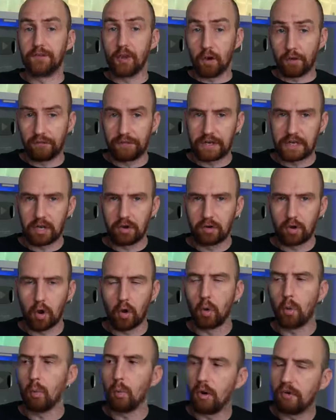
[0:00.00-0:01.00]
your video
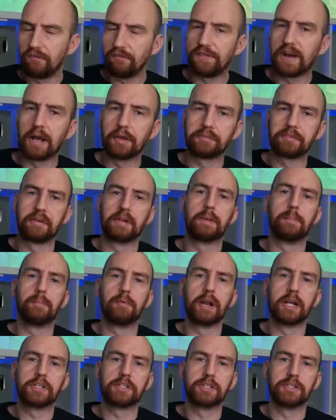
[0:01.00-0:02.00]
got 1,000
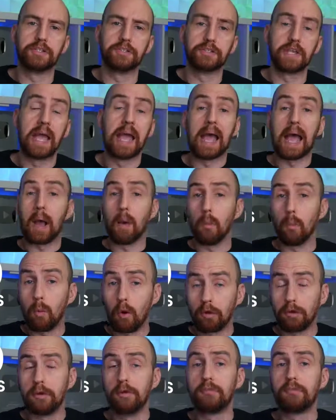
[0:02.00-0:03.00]
impressions and
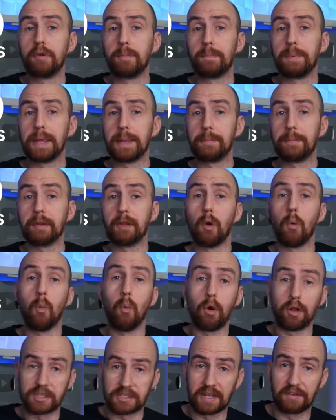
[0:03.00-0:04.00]
100 people
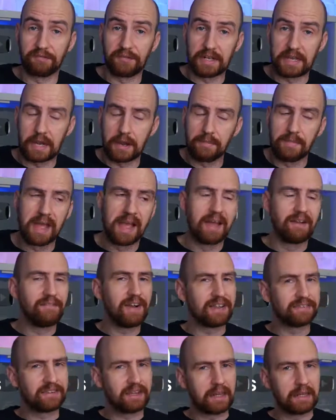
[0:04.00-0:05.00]
watched that video,
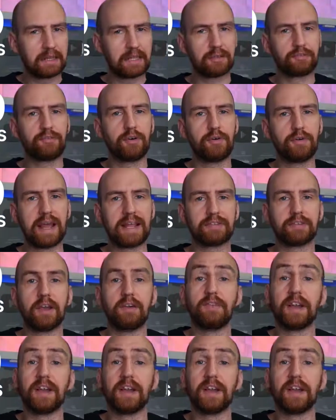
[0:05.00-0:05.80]
that's a click-through rate of